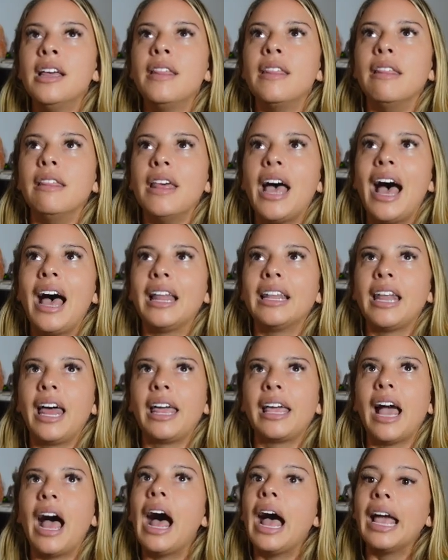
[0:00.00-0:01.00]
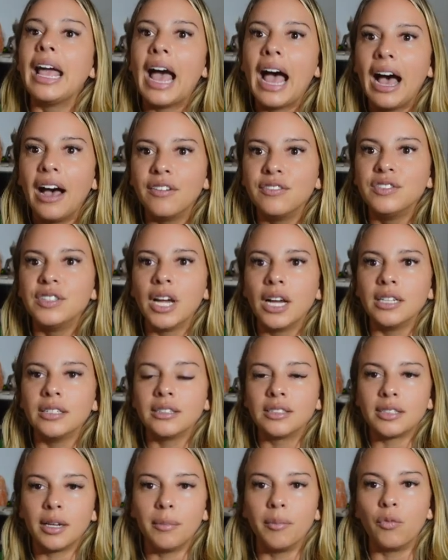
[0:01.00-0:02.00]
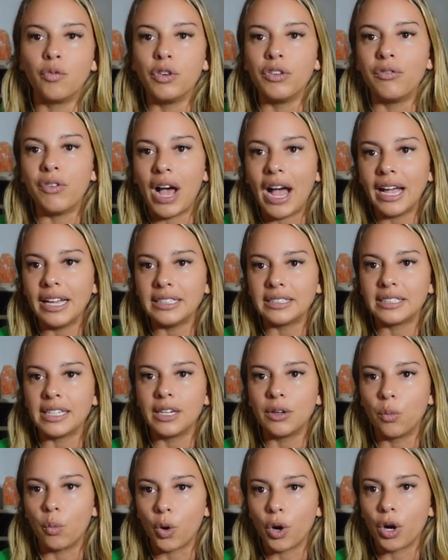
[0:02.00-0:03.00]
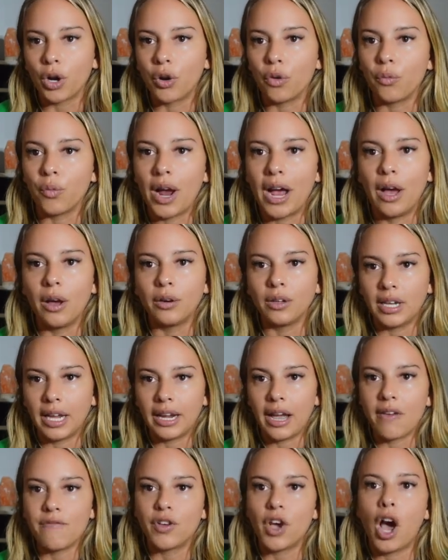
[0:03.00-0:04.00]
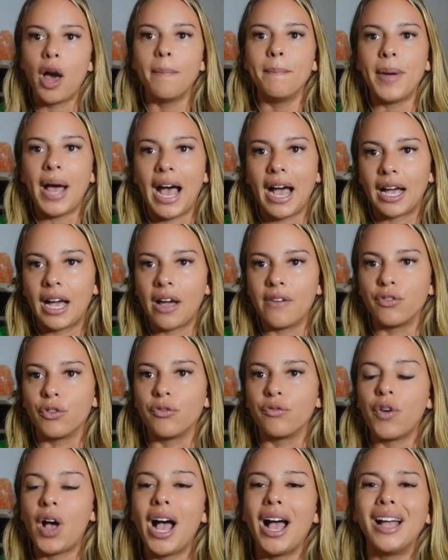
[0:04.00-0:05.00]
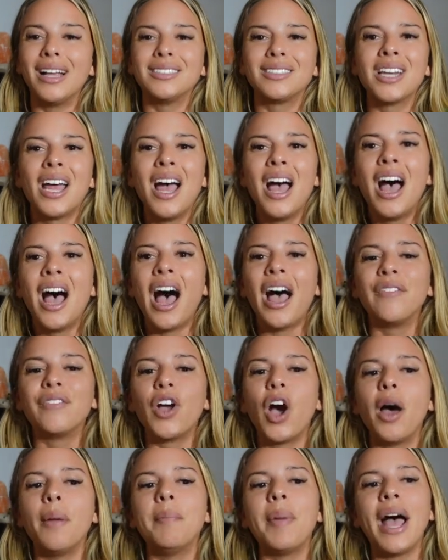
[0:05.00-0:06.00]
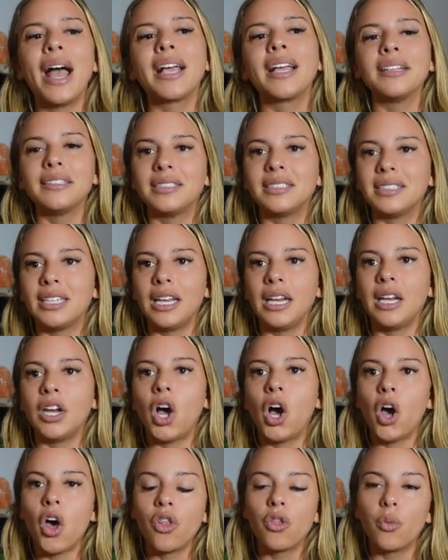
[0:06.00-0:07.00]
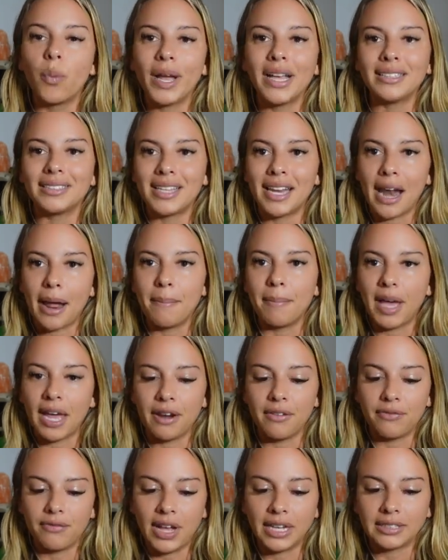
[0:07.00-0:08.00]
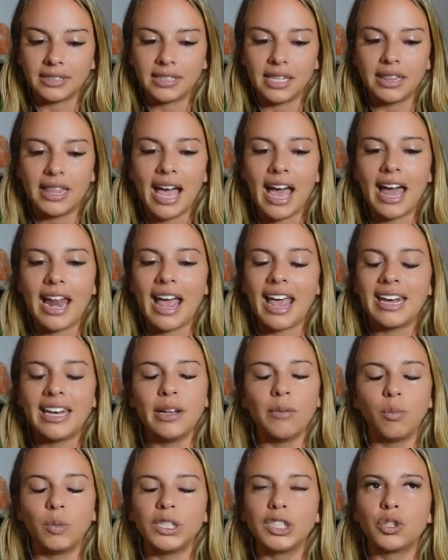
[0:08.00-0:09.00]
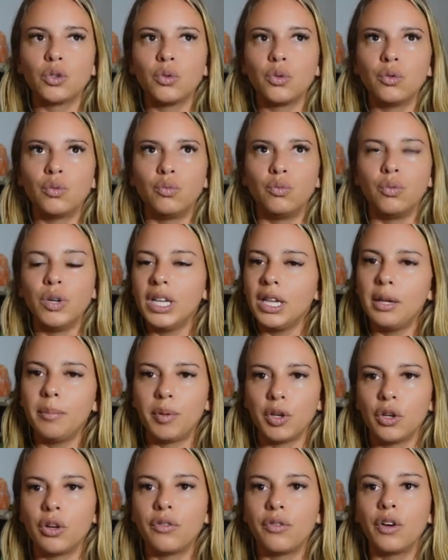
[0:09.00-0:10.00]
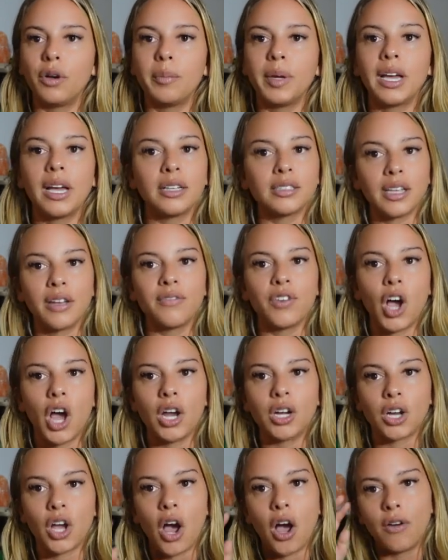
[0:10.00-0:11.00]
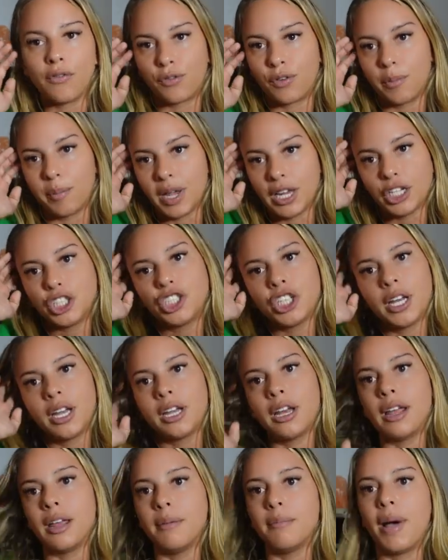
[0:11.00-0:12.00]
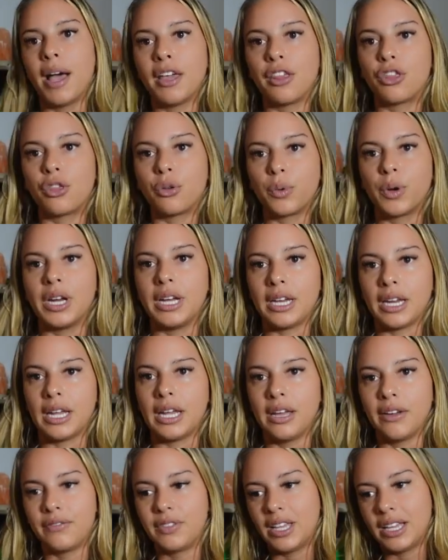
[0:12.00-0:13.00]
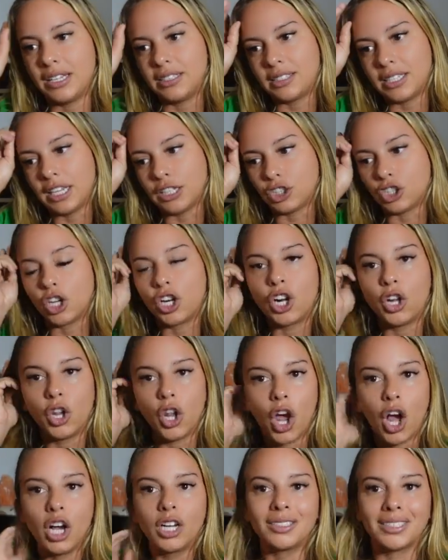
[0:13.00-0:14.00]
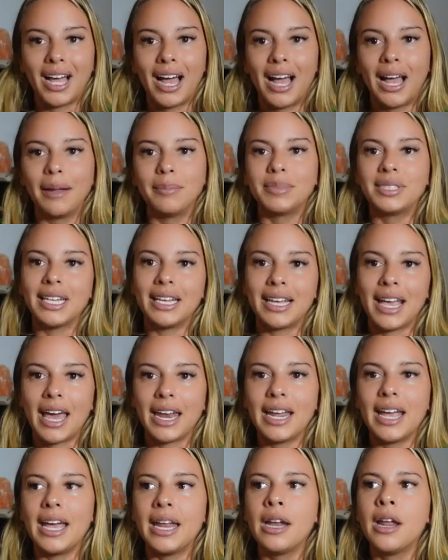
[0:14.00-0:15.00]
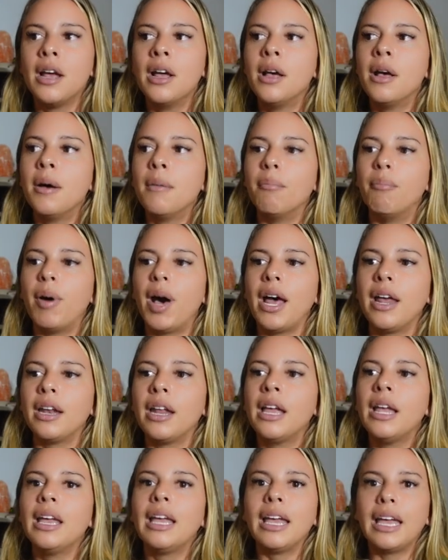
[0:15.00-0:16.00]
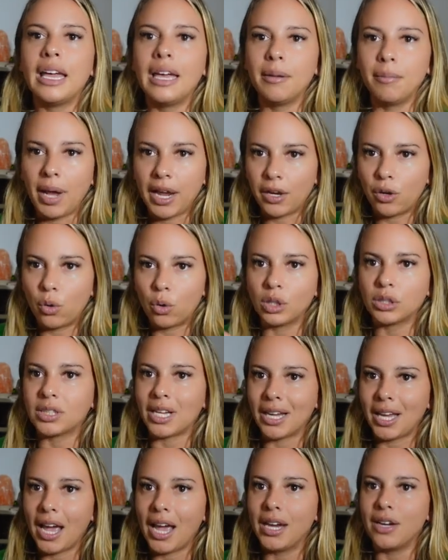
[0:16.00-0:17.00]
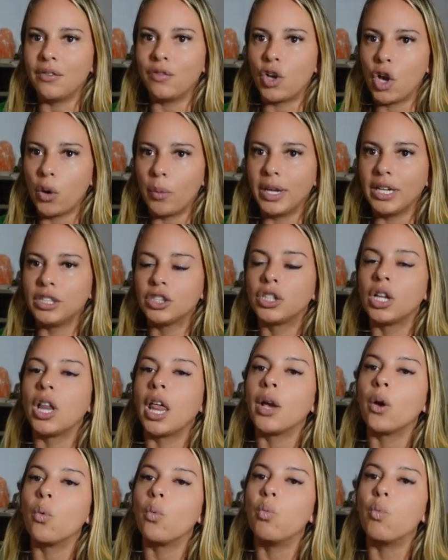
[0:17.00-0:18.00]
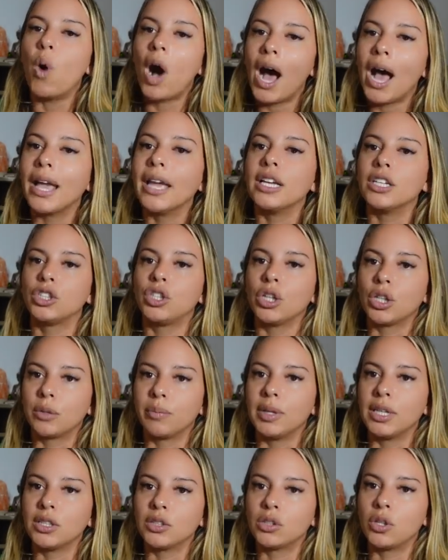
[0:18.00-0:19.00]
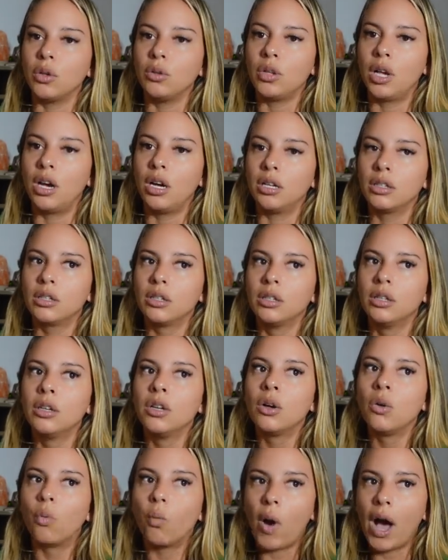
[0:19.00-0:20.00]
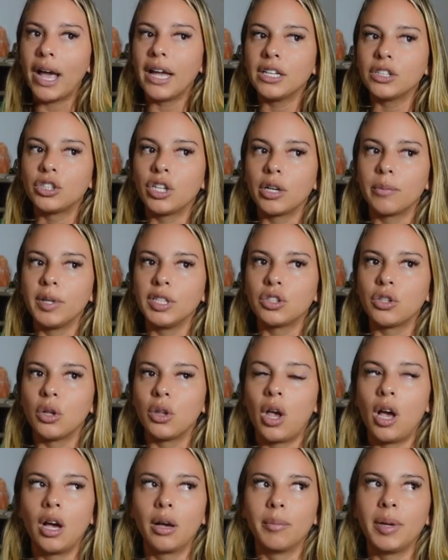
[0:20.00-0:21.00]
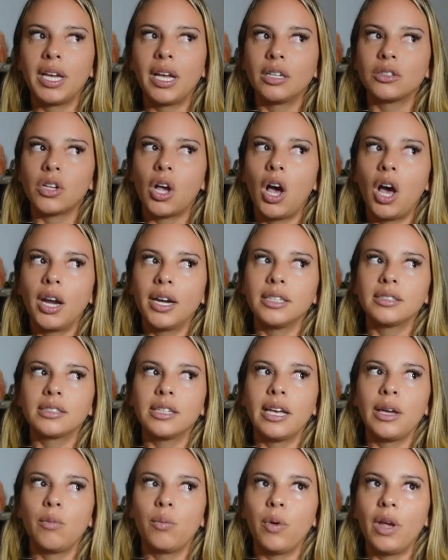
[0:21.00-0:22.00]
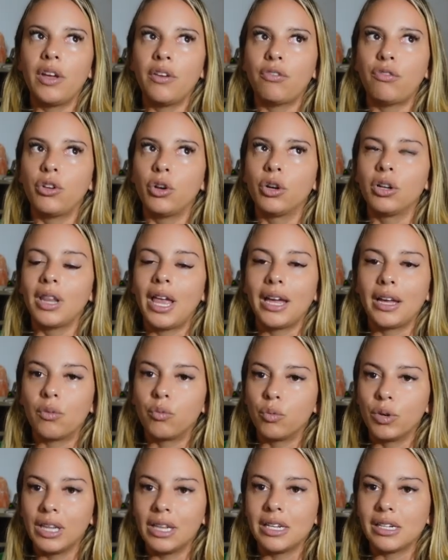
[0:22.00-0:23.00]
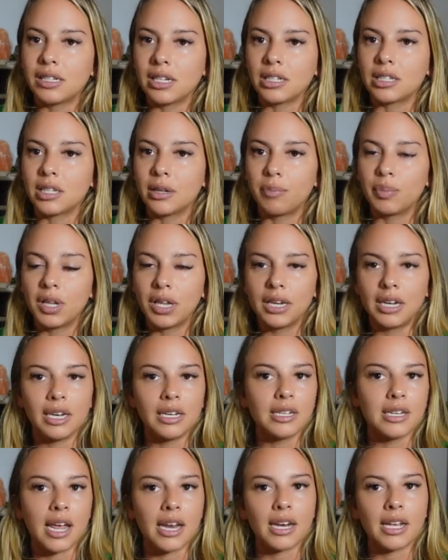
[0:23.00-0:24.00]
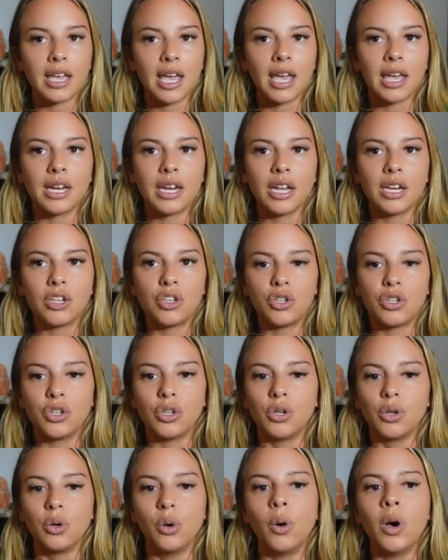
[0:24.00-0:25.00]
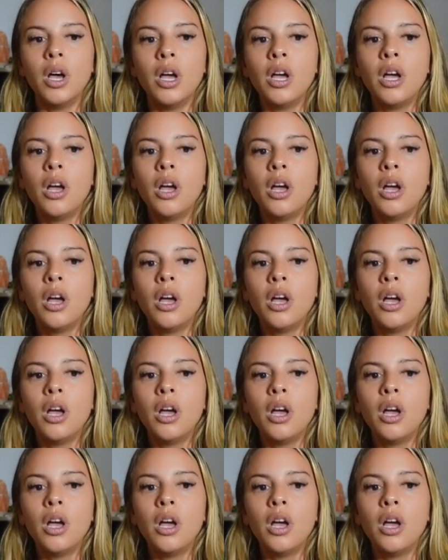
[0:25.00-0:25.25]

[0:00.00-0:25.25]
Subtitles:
that like I have done some revising work around, like I've gone back, I've revised and seen all the ways that I manifested that. And it was really beautiful because I've gotten confirmation in my 3D of this. It took a long time to get it. But in my course, I kind of go into like why it took me so long, because honestly, if you're like really disciplined and dedicated to